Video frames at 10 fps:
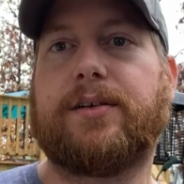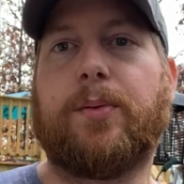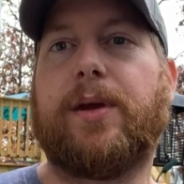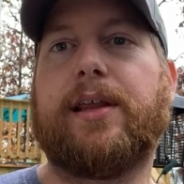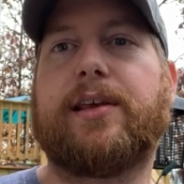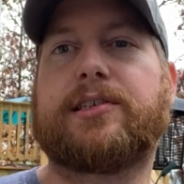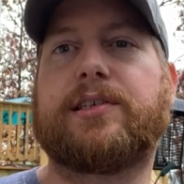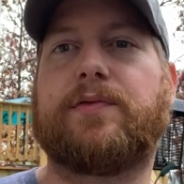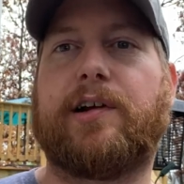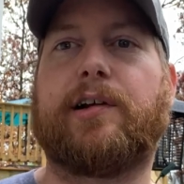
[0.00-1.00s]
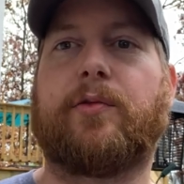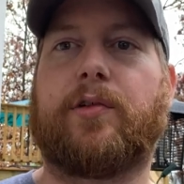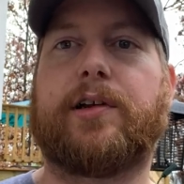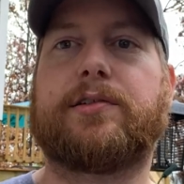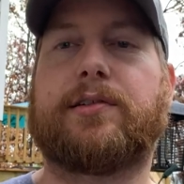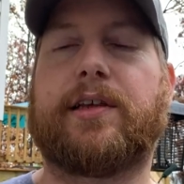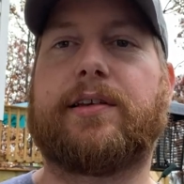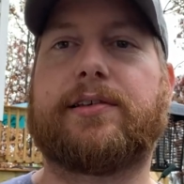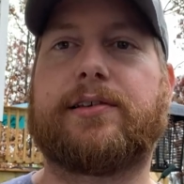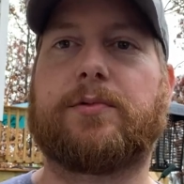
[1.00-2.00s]
To me, this is very rich. Like
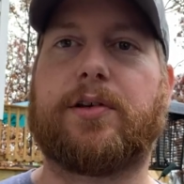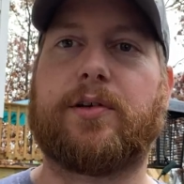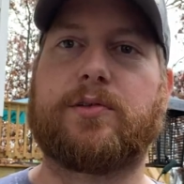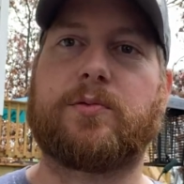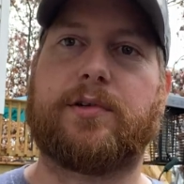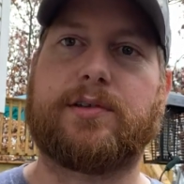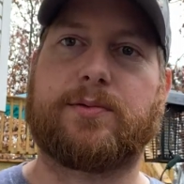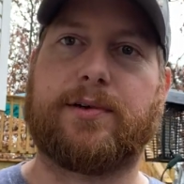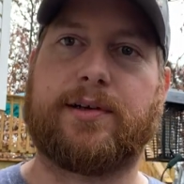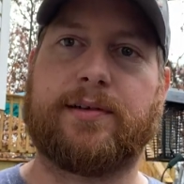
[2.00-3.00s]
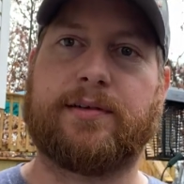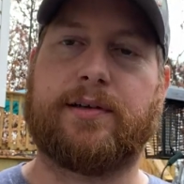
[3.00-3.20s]
this is one of those ones where,